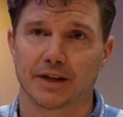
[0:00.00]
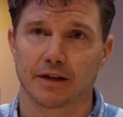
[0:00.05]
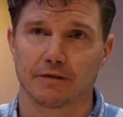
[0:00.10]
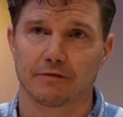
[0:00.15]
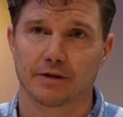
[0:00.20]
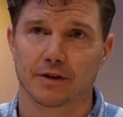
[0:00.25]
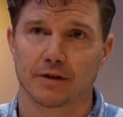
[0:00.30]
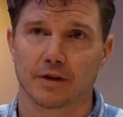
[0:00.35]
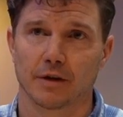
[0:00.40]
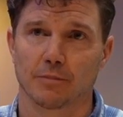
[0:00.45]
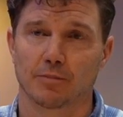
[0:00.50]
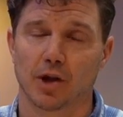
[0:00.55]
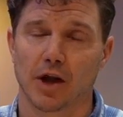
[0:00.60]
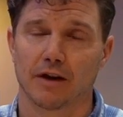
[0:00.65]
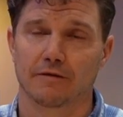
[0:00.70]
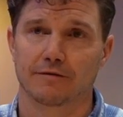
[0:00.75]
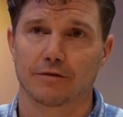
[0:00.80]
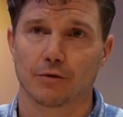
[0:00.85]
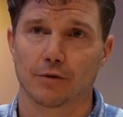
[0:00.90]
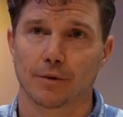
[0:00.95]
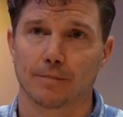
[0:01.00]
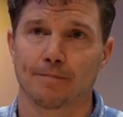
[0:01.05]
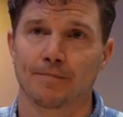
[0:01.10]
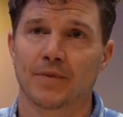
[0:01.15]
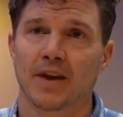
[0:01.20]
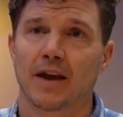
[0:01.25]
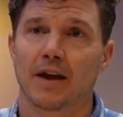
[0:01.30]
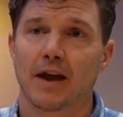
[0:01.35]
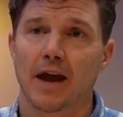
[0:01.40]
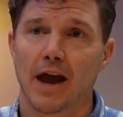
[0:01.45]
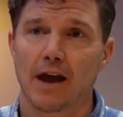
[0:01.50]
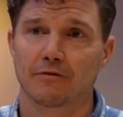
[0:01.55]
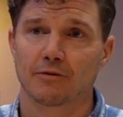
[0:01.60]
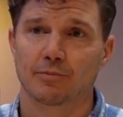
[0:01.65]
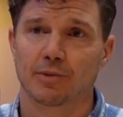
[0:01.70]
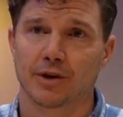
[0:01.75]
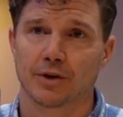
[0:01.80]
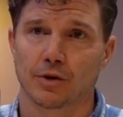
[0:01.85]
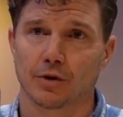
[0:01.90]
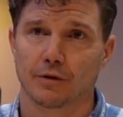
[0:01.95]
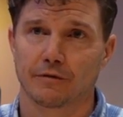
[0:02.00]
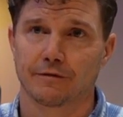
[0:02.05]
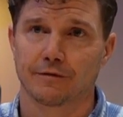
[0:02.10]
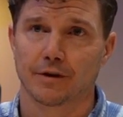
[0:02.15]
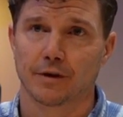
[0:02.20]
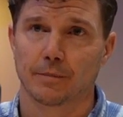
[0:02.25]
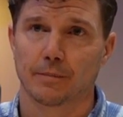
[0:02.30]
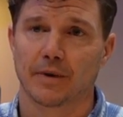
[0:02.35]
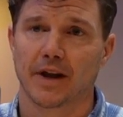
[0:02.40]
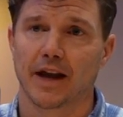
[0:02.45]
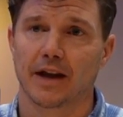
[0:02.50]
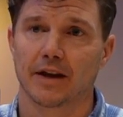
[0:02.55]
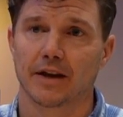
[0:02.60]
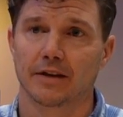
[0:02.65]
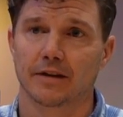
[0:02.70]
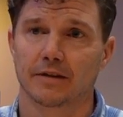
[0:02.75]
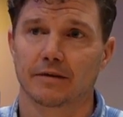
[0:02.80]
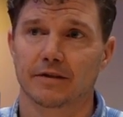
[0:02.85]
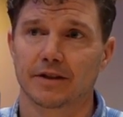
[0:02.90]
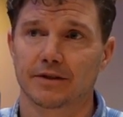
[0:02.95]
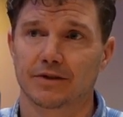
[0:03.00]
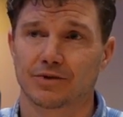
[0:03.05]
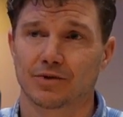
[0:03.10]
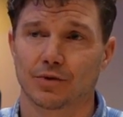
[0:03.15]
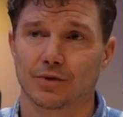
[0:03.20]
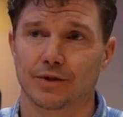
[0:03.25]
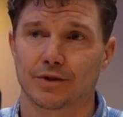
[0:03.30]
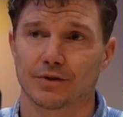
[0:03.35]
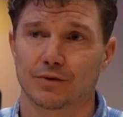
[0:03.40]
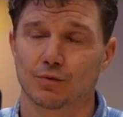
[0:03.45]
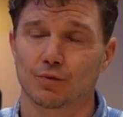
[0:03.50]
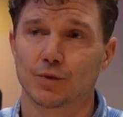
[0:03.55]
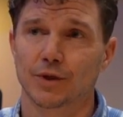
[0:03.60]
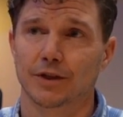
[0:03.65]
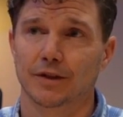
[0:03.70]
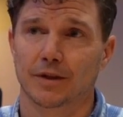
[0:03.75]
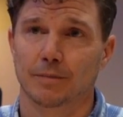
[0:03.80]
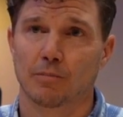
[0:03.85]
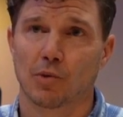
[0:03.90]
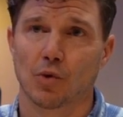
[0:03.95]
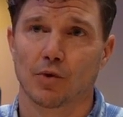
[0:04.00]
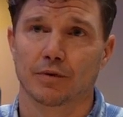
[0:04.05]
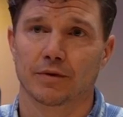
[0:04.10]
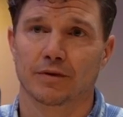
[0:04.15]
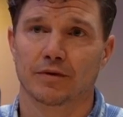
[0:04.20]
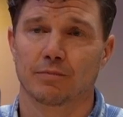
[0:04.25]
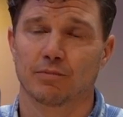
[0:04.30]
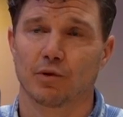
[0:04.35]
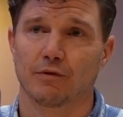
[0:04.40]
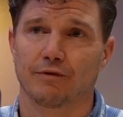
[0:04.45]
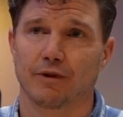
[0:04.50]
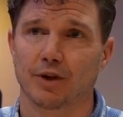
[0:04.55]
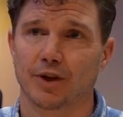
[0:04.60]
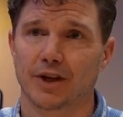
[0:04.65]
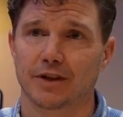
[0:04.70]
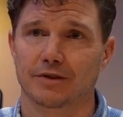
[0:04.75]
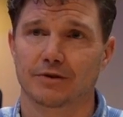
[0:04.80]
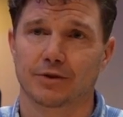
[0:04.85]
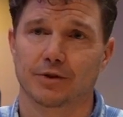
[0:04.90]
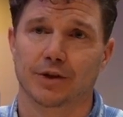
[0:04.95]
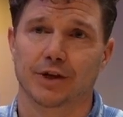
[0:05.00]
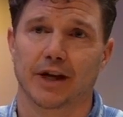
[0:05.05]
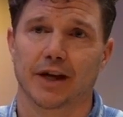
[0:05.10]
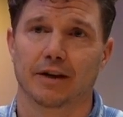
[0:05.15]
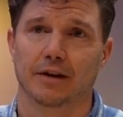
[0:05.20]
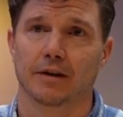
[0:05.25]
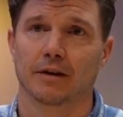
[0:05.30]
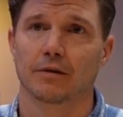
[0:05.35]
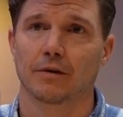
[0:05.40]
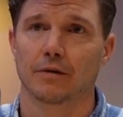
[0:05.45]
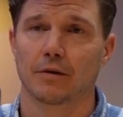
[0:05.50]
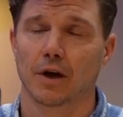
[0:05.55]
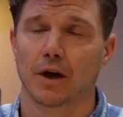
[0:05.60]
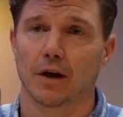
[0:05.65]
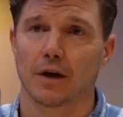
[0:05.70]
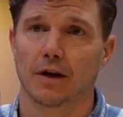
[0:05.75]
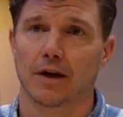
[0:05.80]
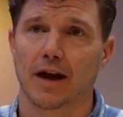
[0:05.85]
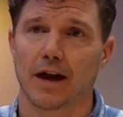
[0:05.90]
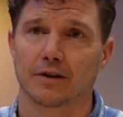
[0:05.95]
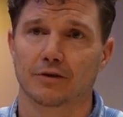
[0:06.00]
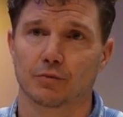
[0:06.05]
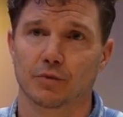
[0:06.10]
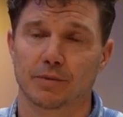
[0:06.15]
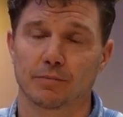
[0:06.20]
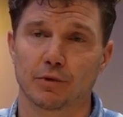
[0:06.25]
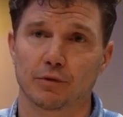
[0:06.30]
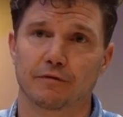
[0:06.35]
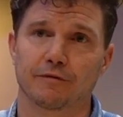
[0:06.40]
been given a platform, haven't been heard from, and these stories are really important to both our history and uh, as we